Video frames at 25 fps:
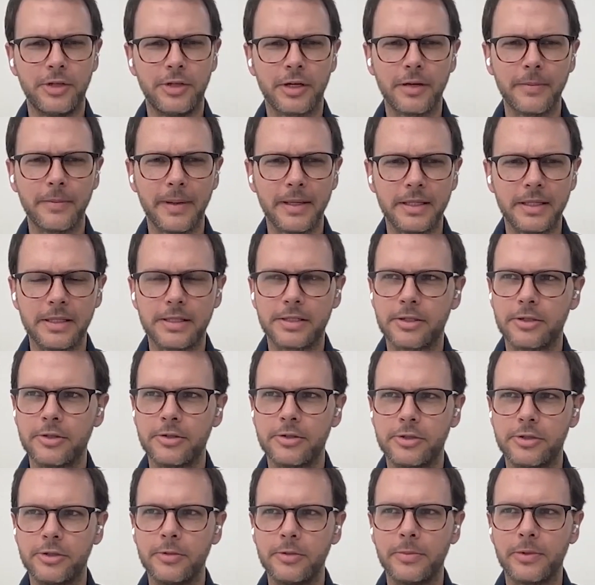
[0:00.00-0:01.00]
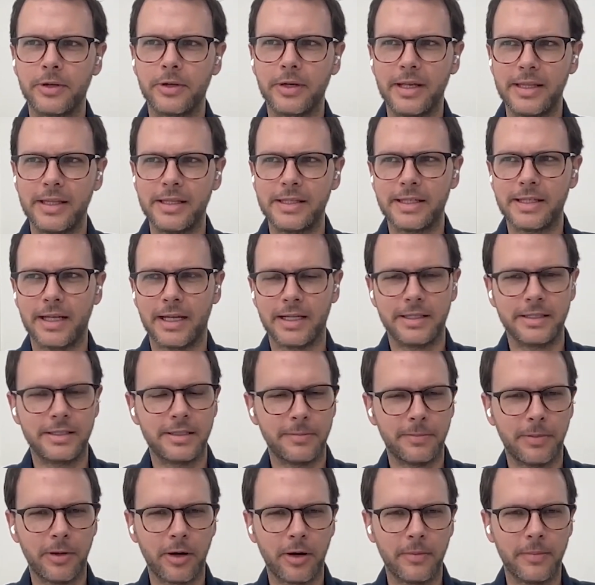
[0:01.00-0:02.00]
You talk about this consumer insights
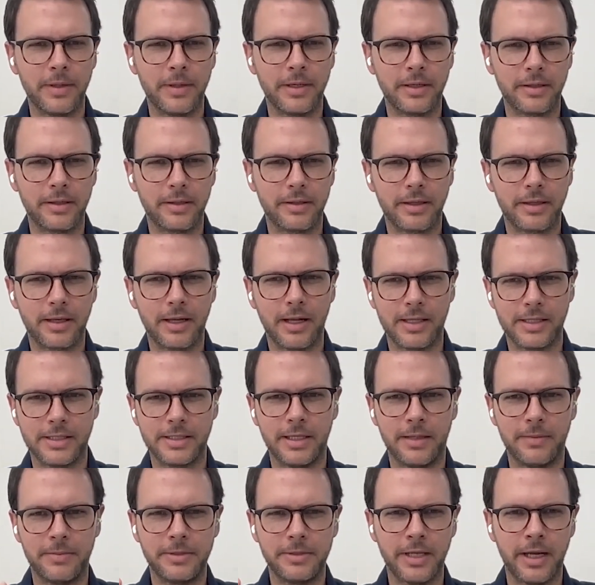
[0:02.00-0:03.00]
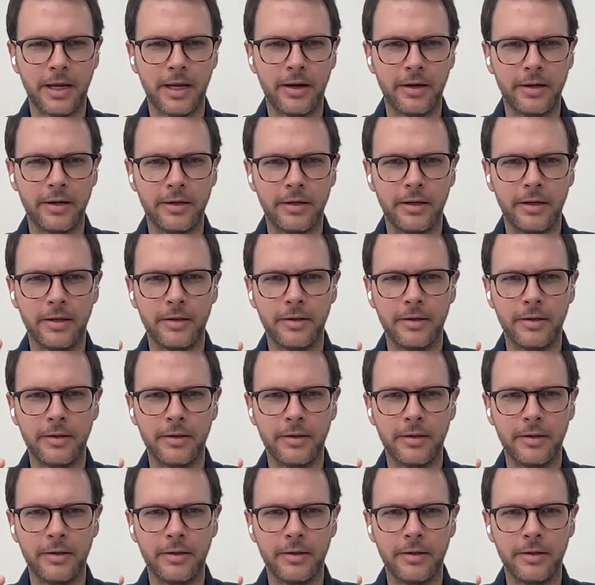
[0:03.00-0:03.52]
department concept, Jared.